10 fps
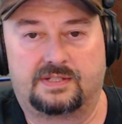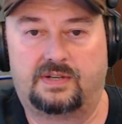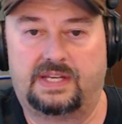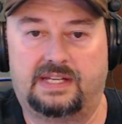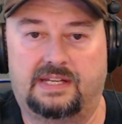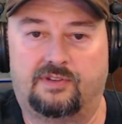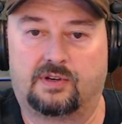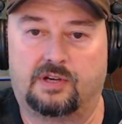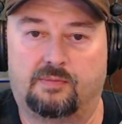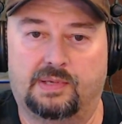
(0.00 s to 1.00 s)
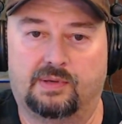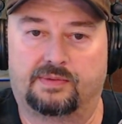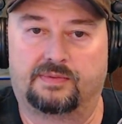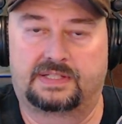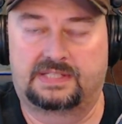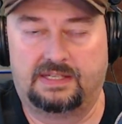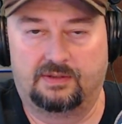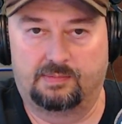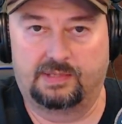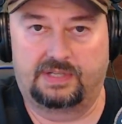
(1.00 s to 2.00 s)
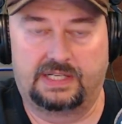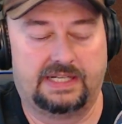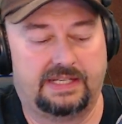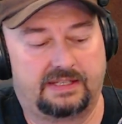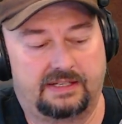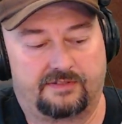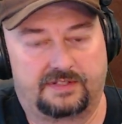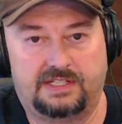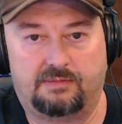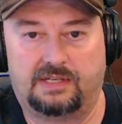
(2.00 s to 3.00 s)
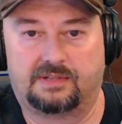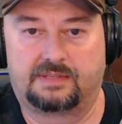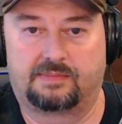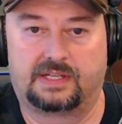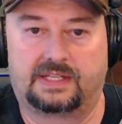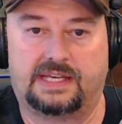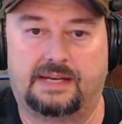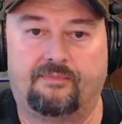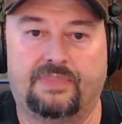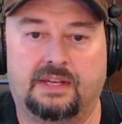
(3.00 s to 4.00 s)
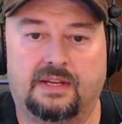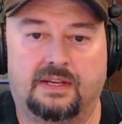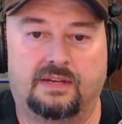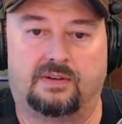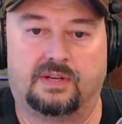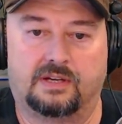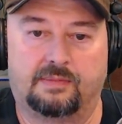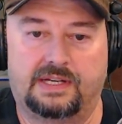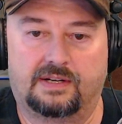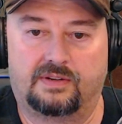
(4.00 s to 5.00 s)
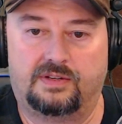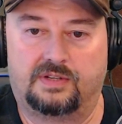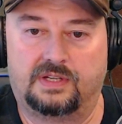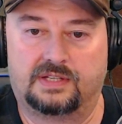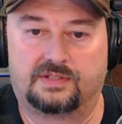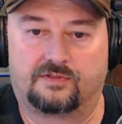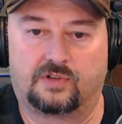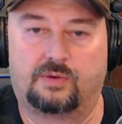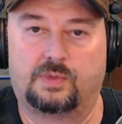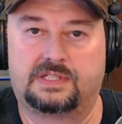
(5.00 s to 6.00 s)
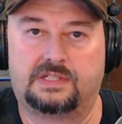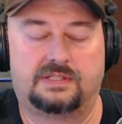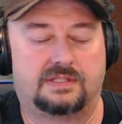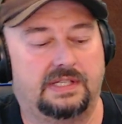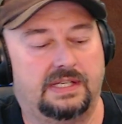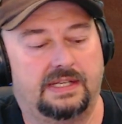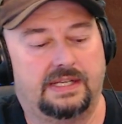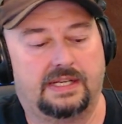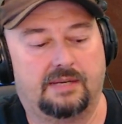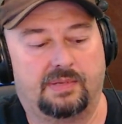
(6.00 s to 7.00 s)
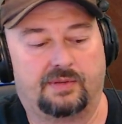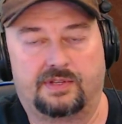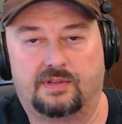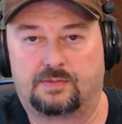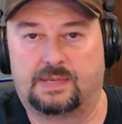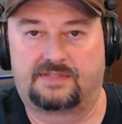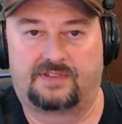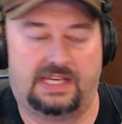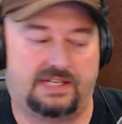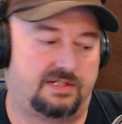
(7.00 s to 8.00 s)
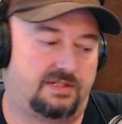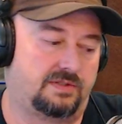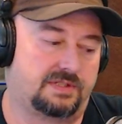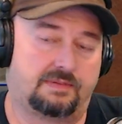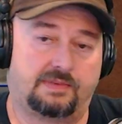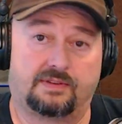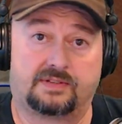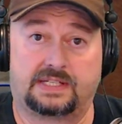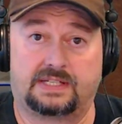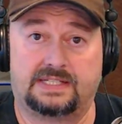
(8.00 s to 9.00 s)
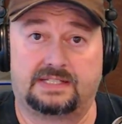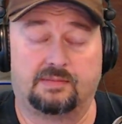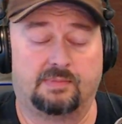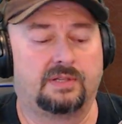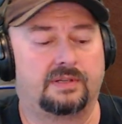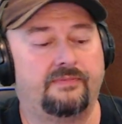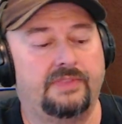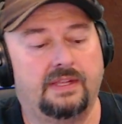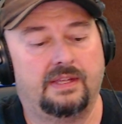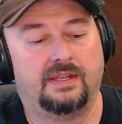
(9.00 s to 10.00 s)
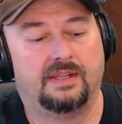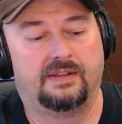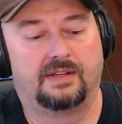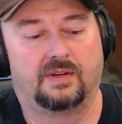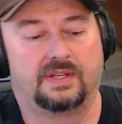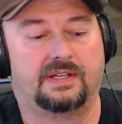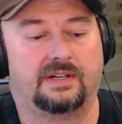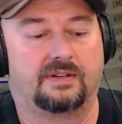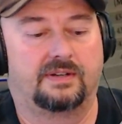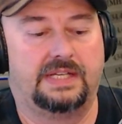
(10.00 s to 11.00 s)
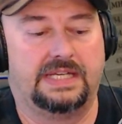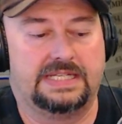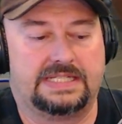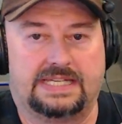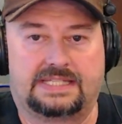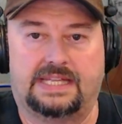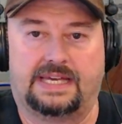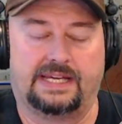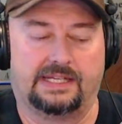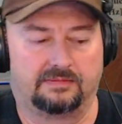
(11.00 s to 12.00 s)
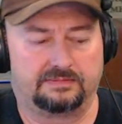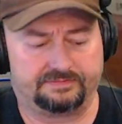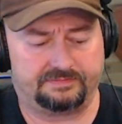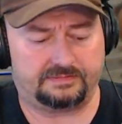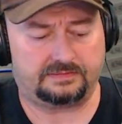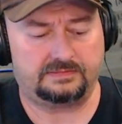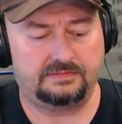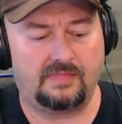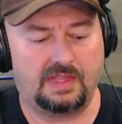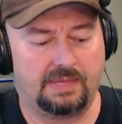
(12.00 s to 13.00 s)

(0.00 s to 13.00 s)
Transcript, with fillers: handy if you're going to build, like say you were building an antenna for C B or something like that. You can come in here and you can get your frequencies and then uh, build to those specifications using some of the other techniques in the book, and then go out there and test that out. But I